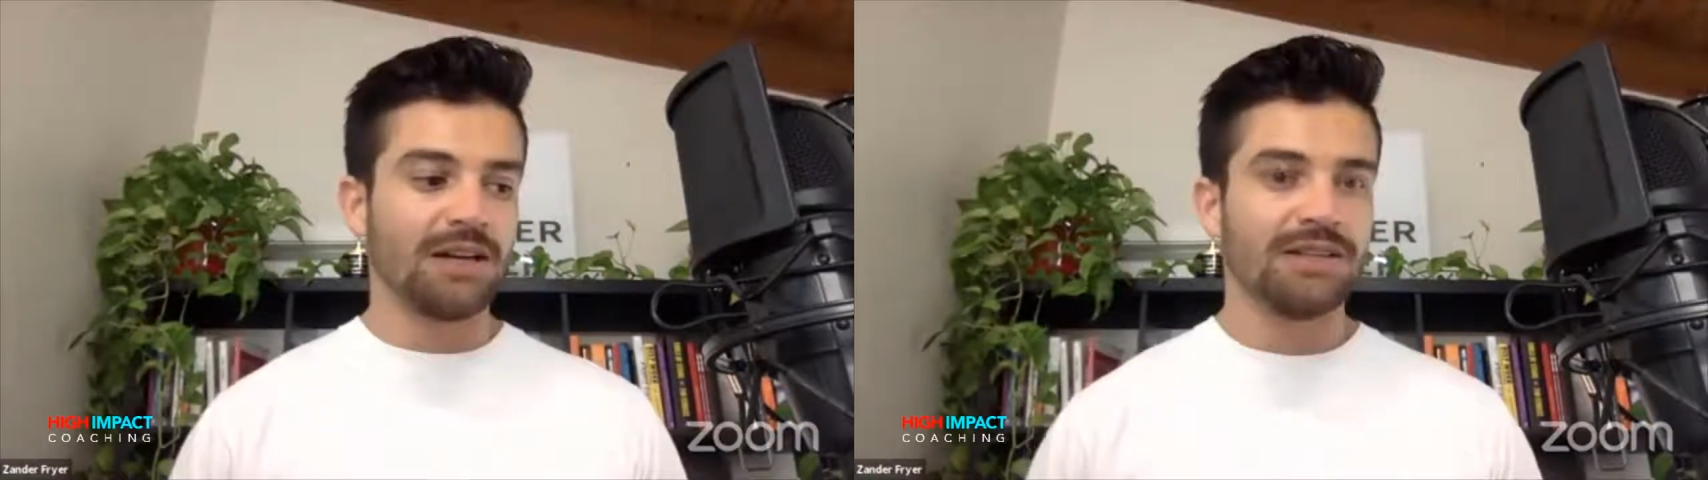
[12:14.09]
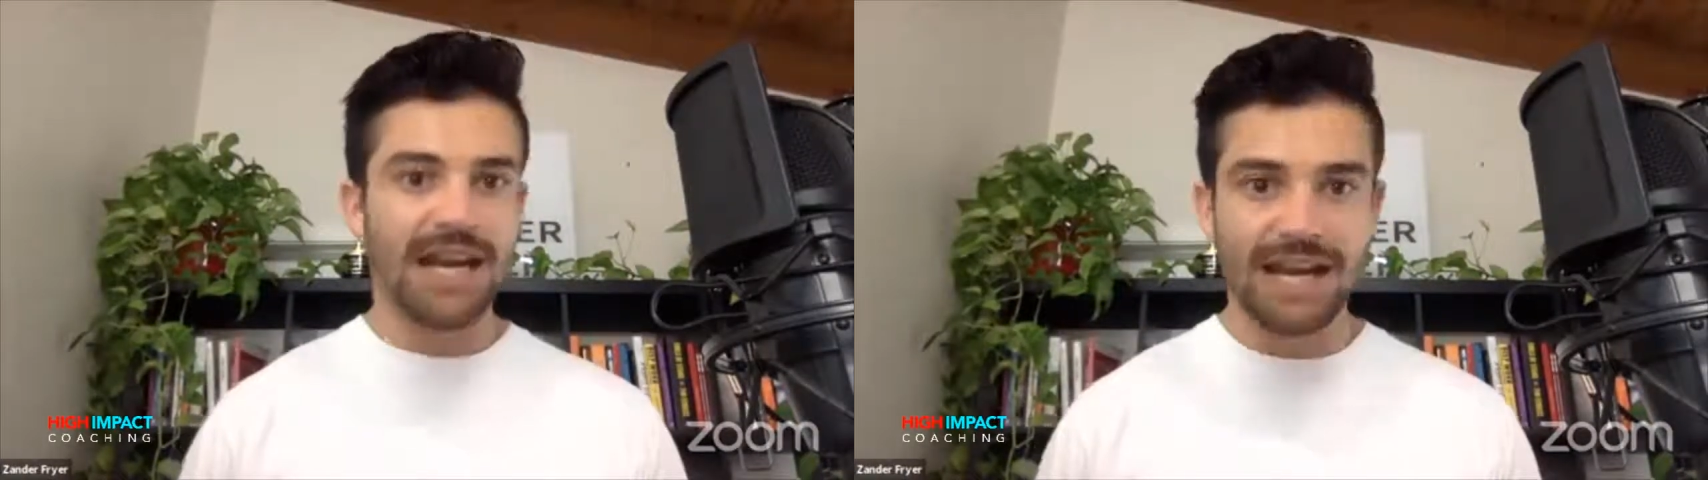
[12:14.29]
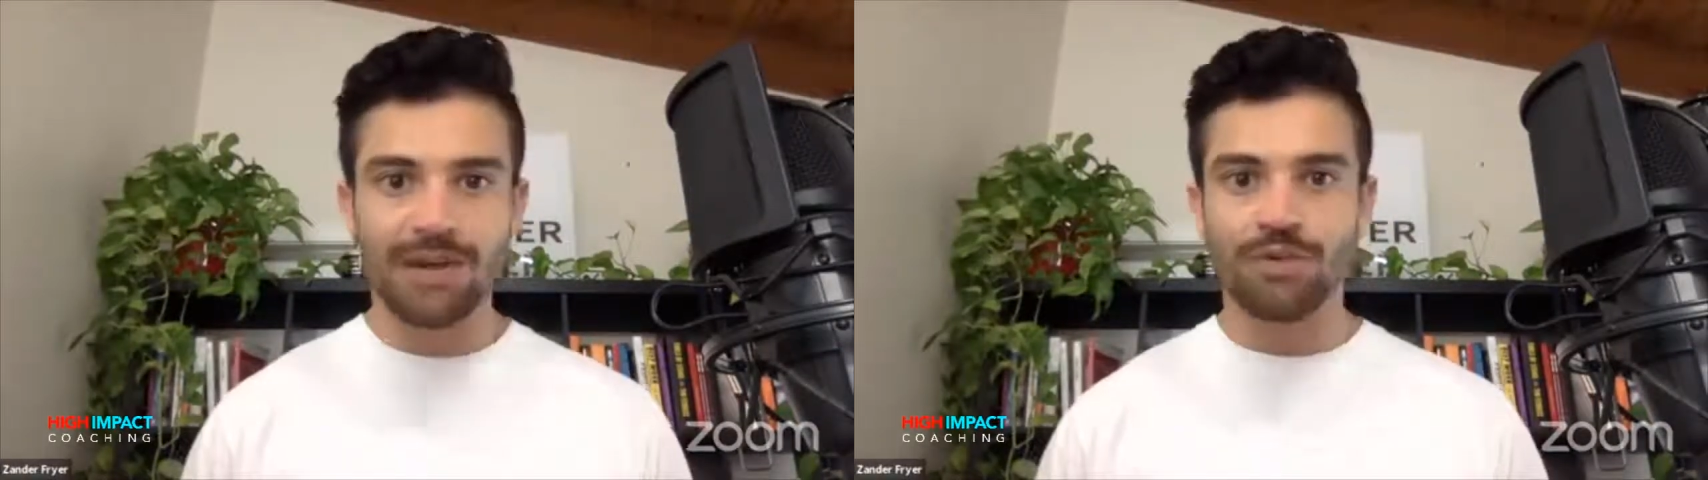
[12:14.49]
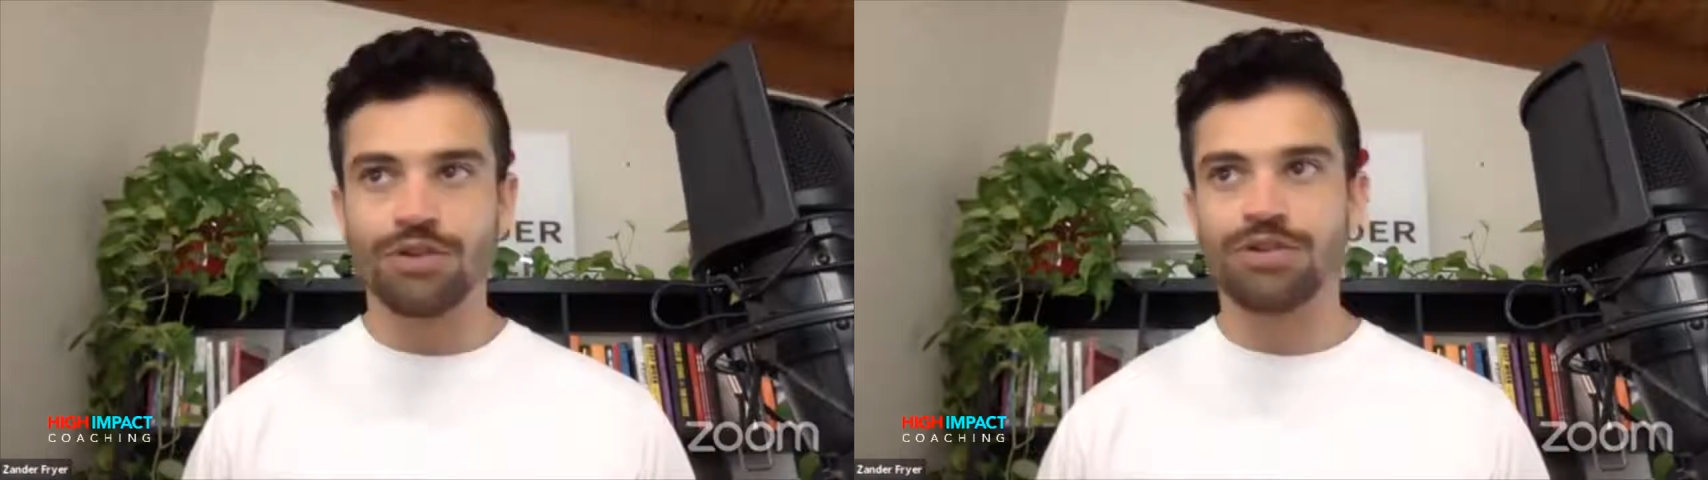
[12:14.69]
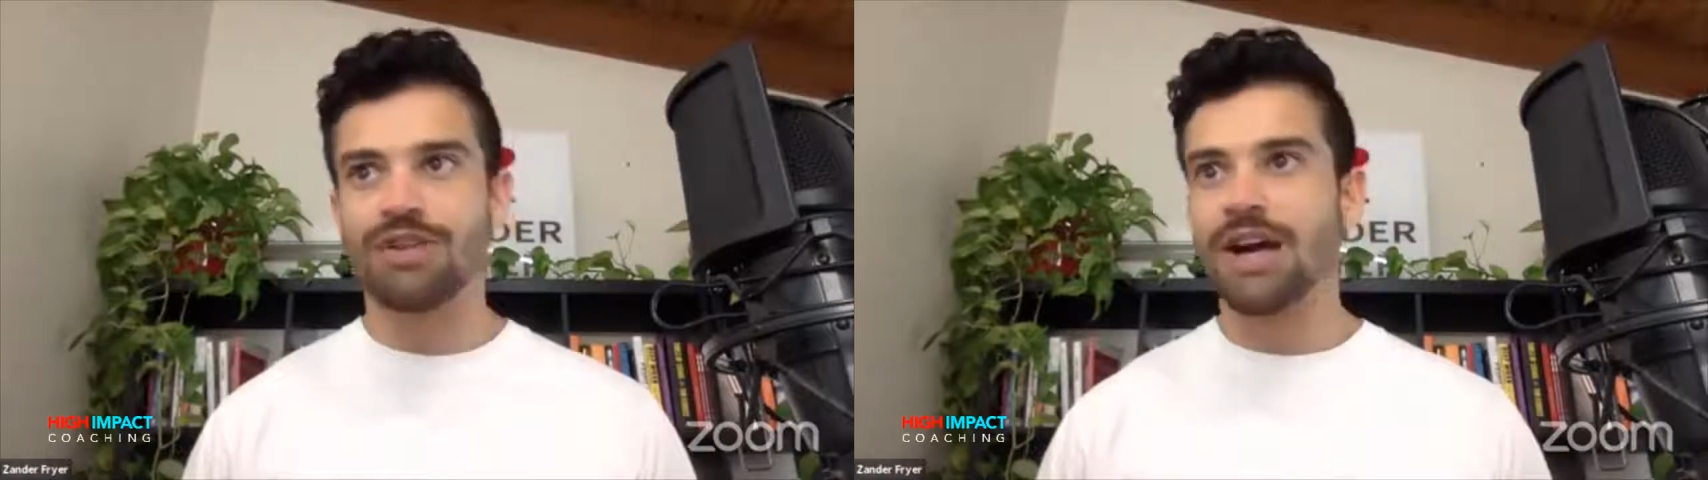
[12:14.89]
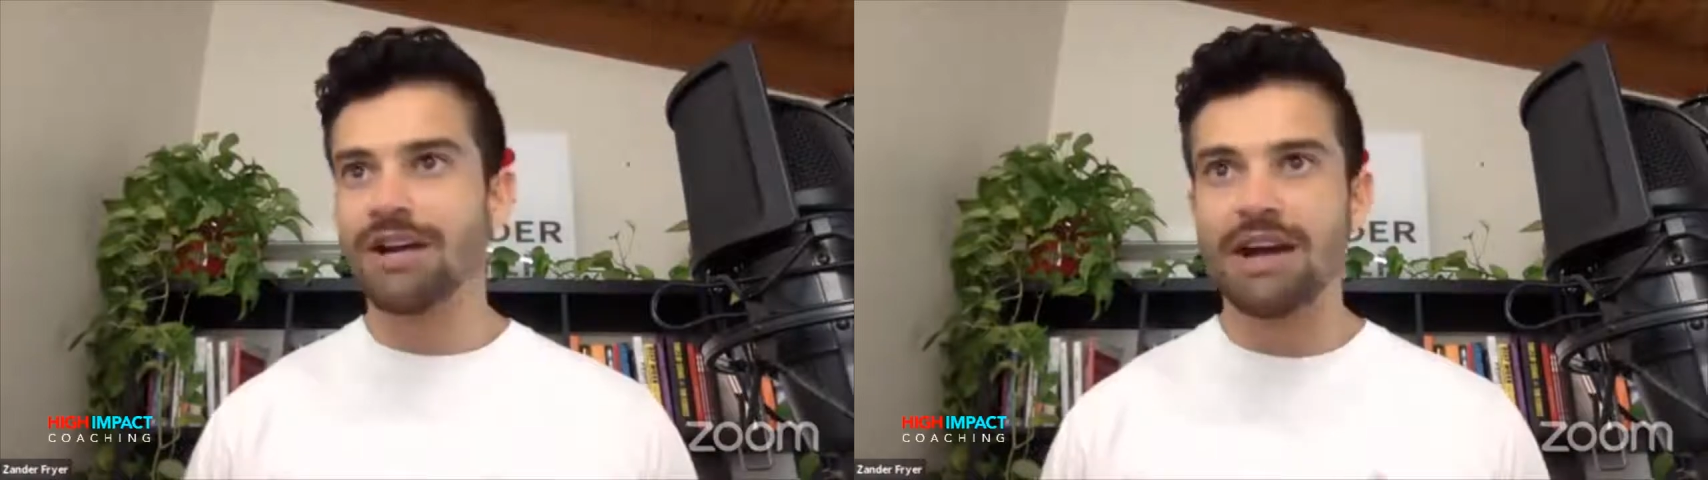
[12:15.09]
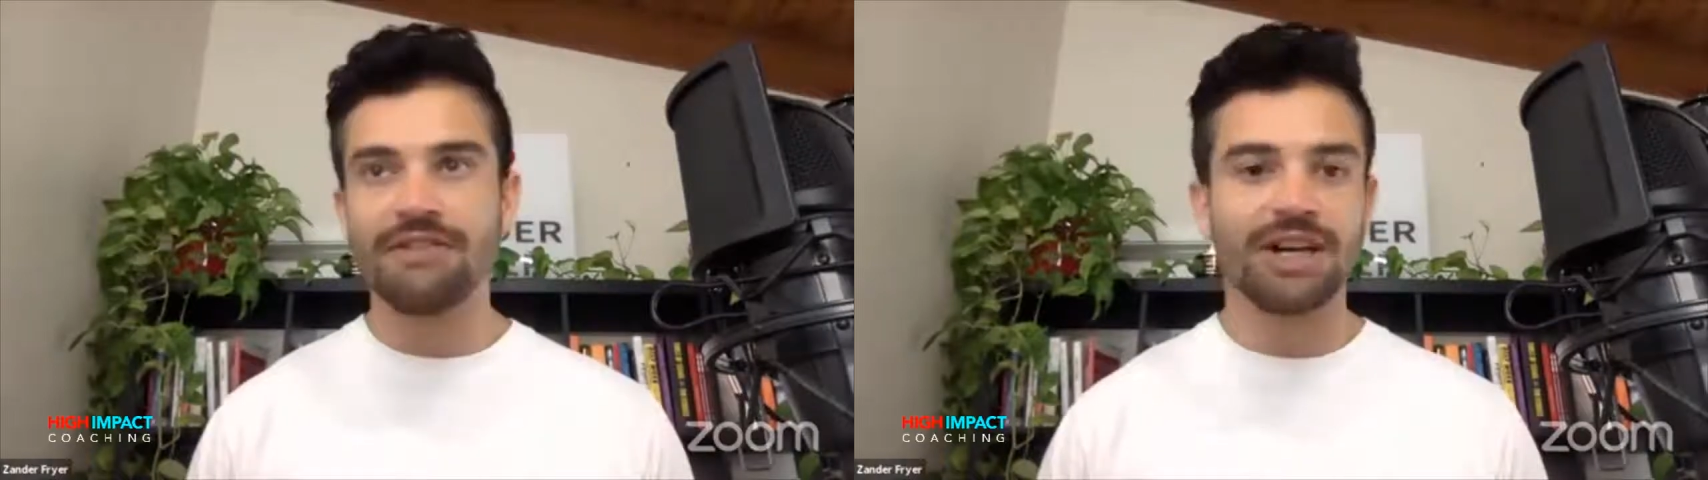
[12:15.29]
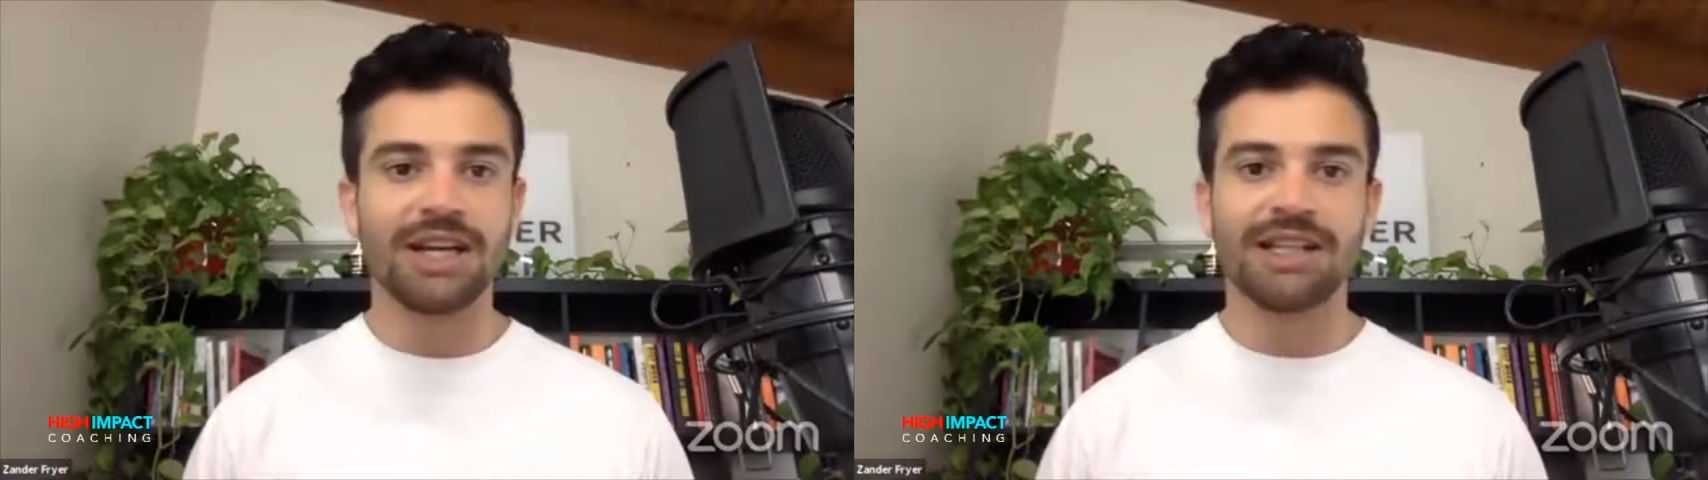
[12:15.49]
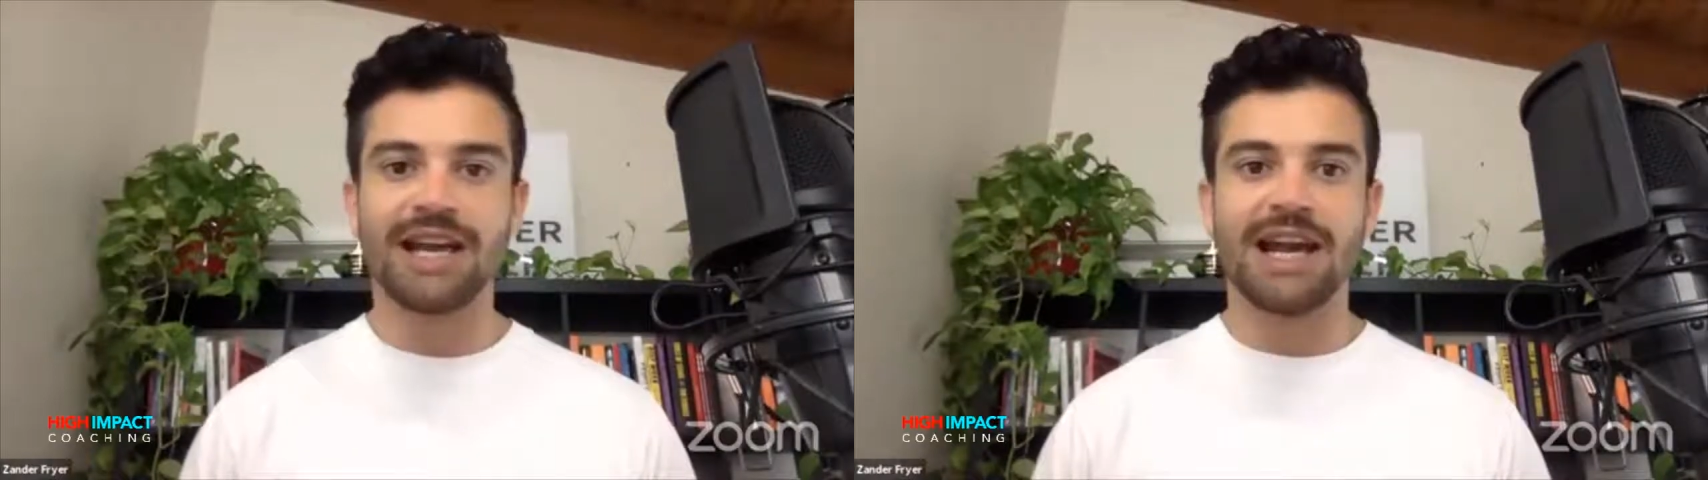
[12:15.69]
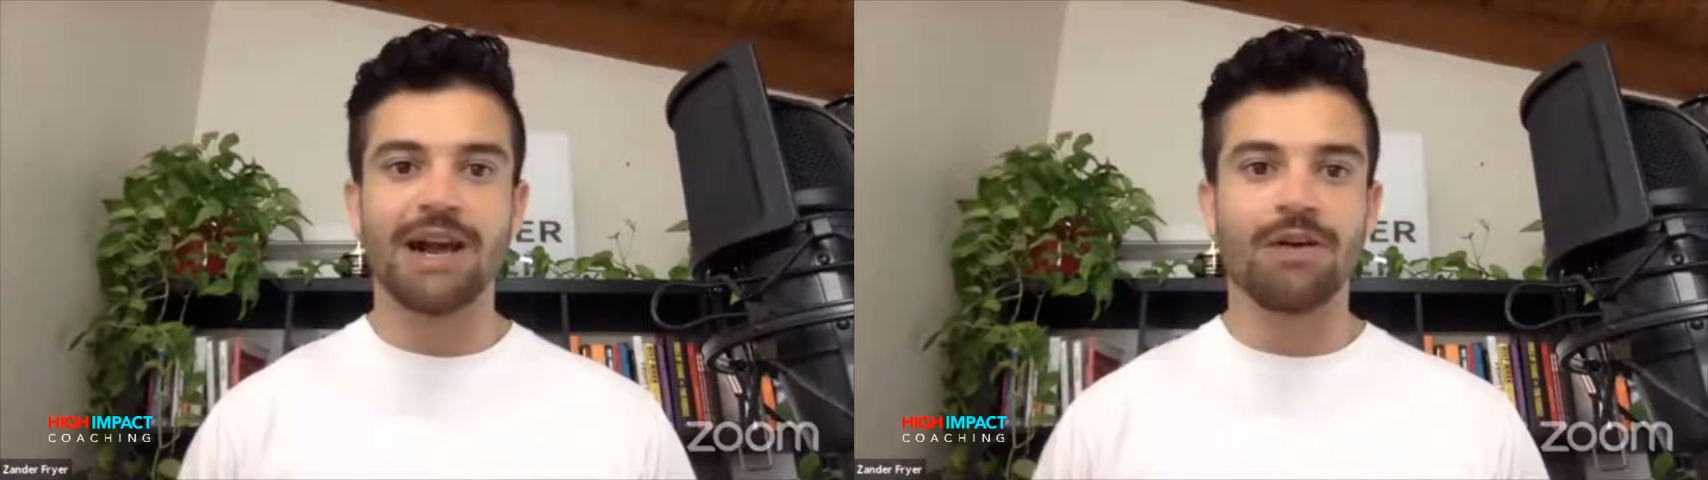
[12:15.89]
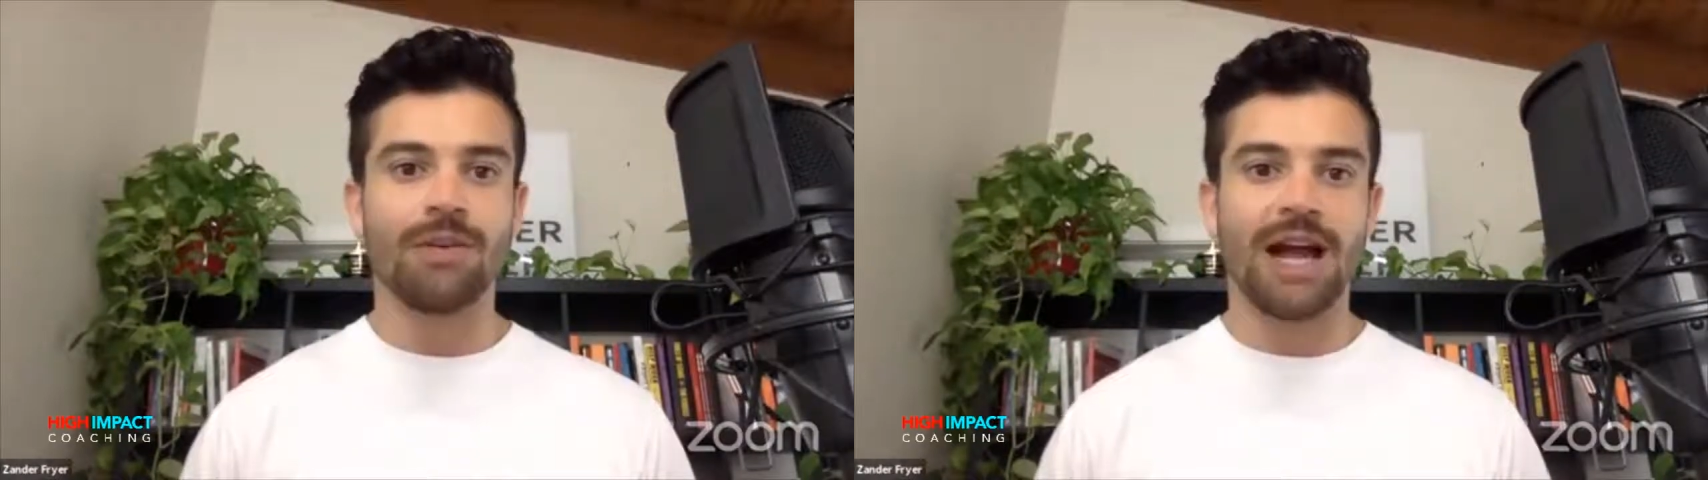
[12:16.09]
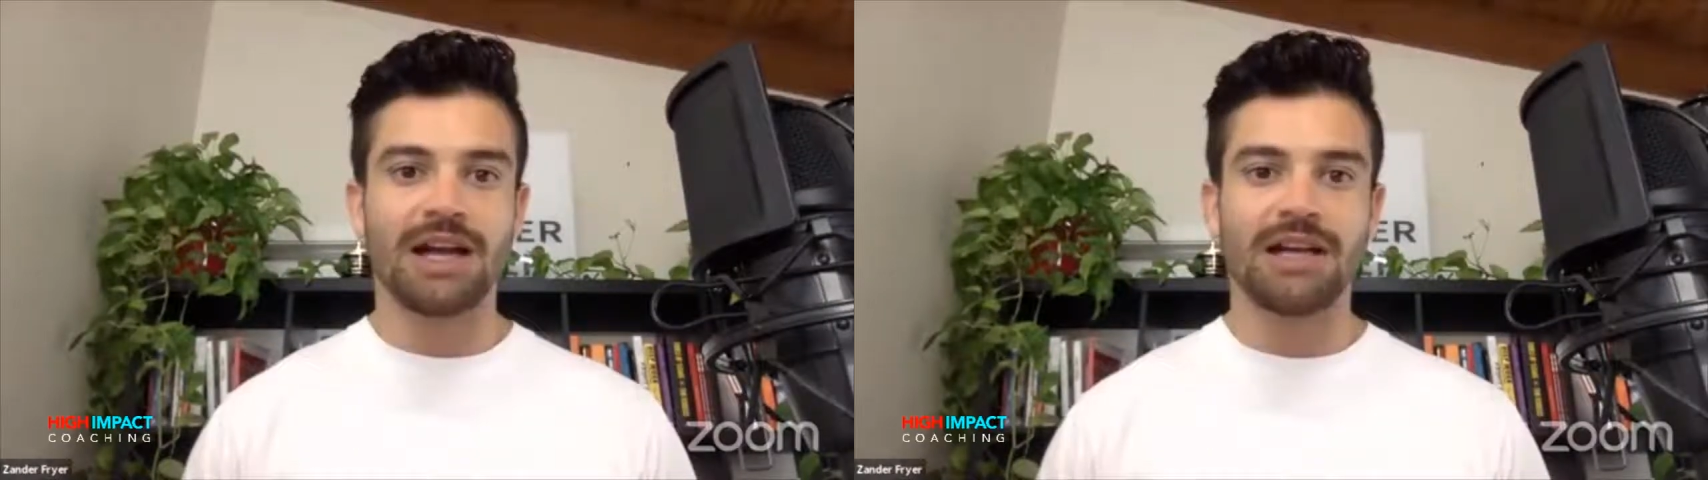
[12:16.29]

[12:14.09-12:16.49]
10 a.m. rolls around, never going to get that hour back.